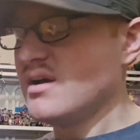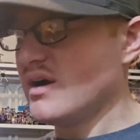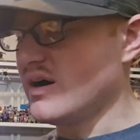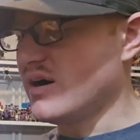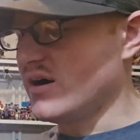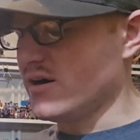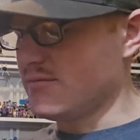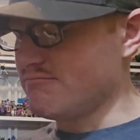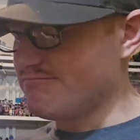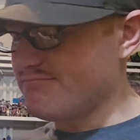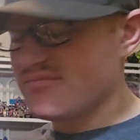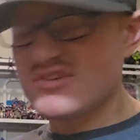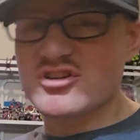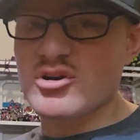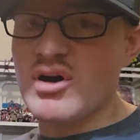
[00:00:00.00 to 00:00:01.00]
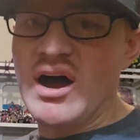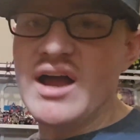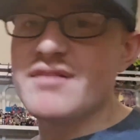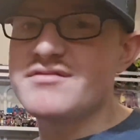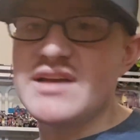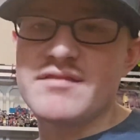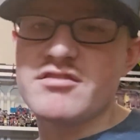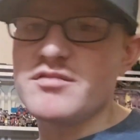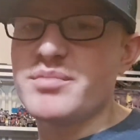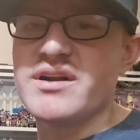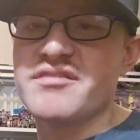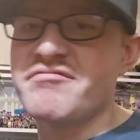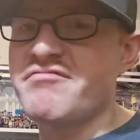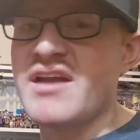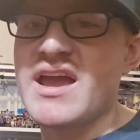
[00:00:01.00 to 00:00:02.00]
So I've definitely been
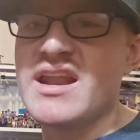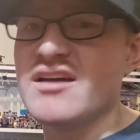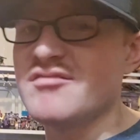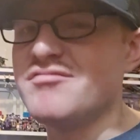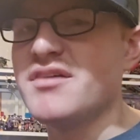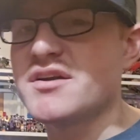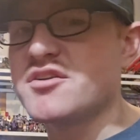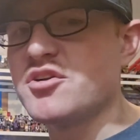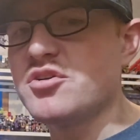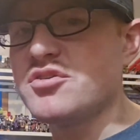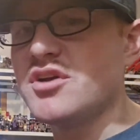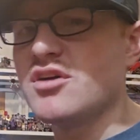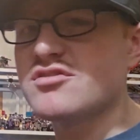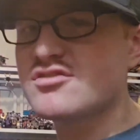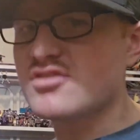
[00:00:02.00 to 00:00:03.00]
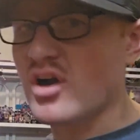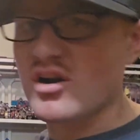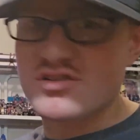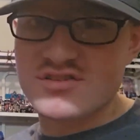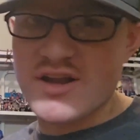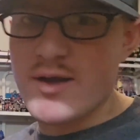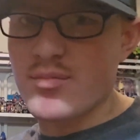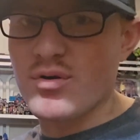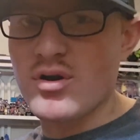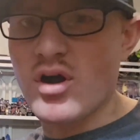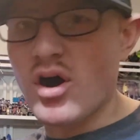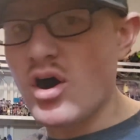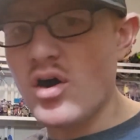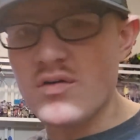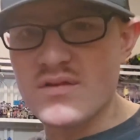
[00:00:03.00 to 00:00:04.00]
a fan of Victory Leo Star Saber,
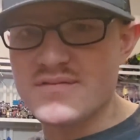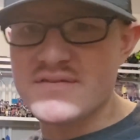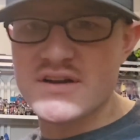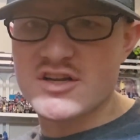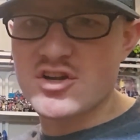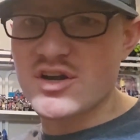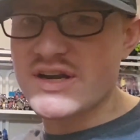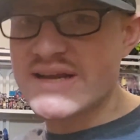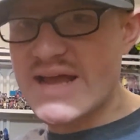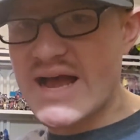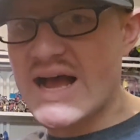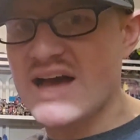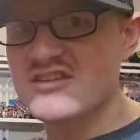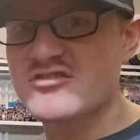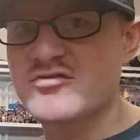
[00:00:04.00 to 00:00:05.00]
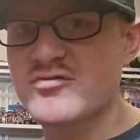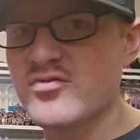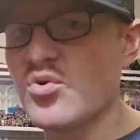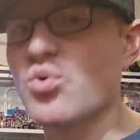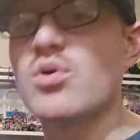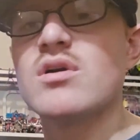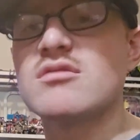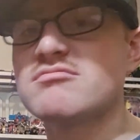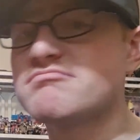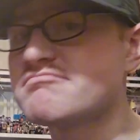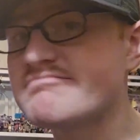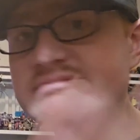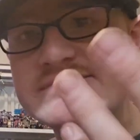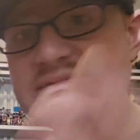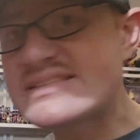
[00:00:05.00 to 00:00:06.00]
all the Victory cast for
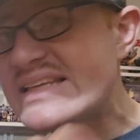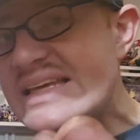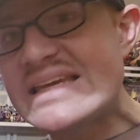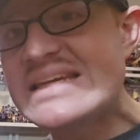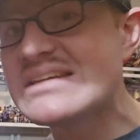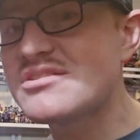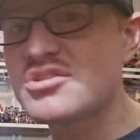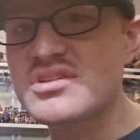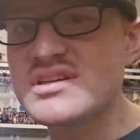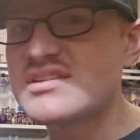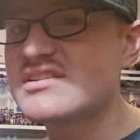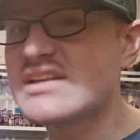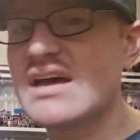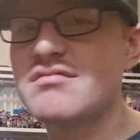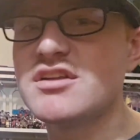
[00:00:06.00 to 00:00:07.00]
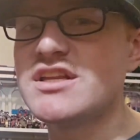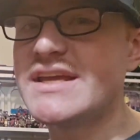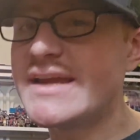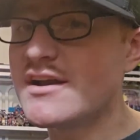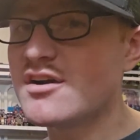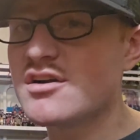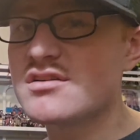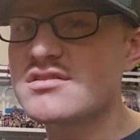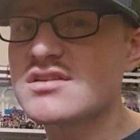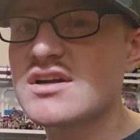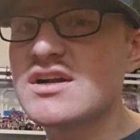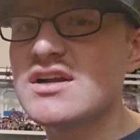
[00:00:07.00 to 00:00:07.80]
easily 7 years.